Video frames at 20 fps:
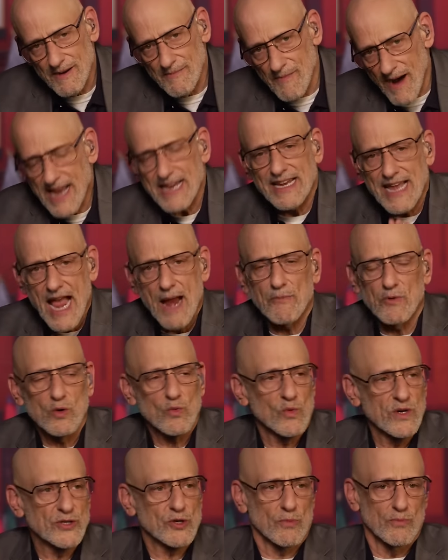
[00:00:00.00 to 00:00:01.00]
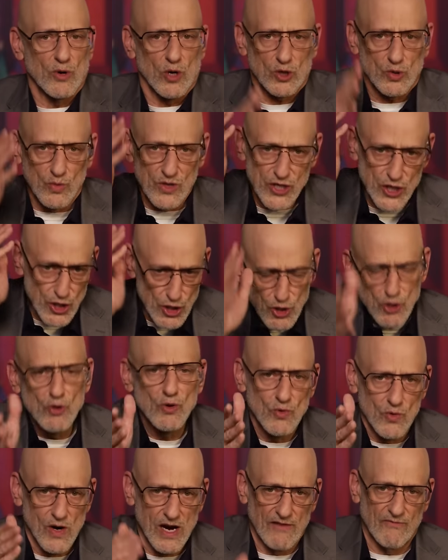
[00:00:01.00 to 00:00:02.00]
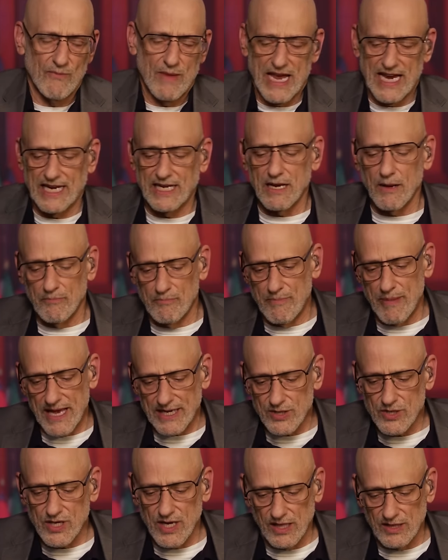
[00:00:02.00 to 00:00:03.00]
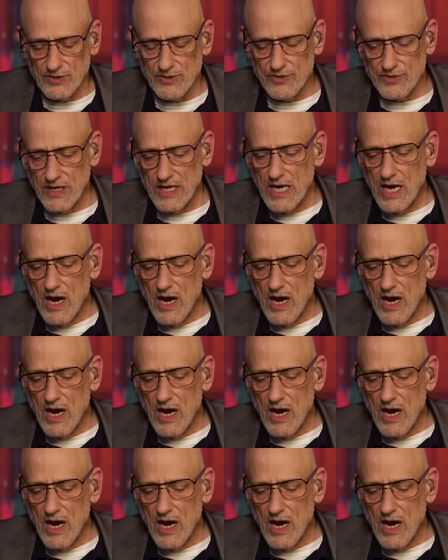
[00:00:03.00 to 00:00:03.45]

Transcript: my Cameron Winter books, which you have made bestsellers,